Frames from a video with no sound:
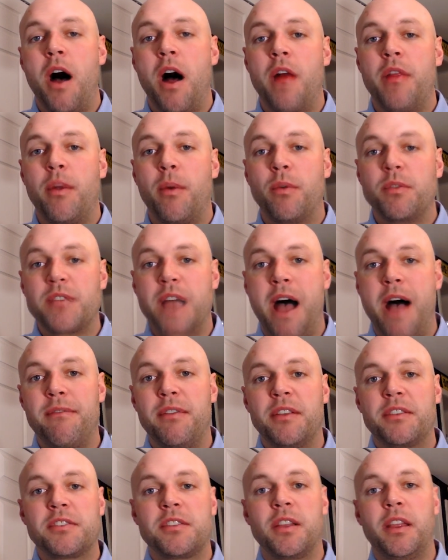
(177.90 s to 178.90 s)
there was
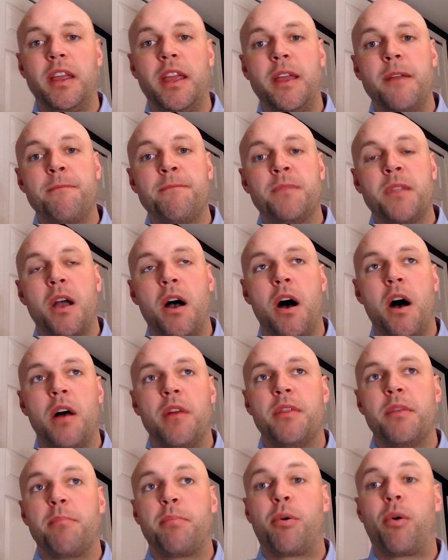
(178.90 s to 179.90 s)
obviously
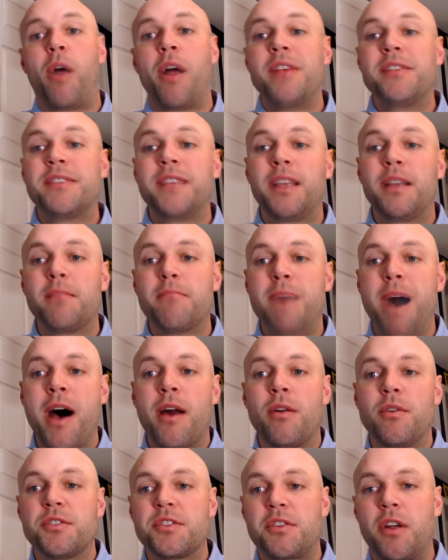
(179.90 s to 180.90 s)
the pricing
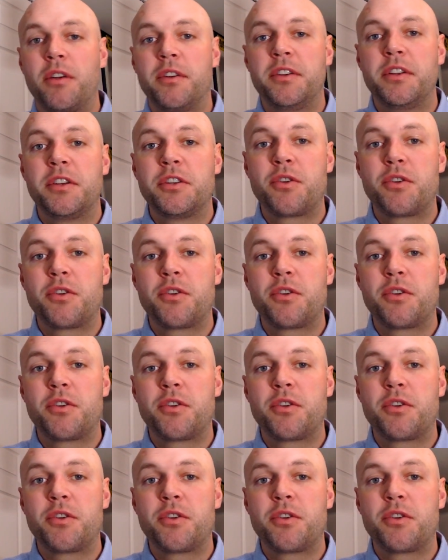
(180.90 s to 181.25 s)
model started to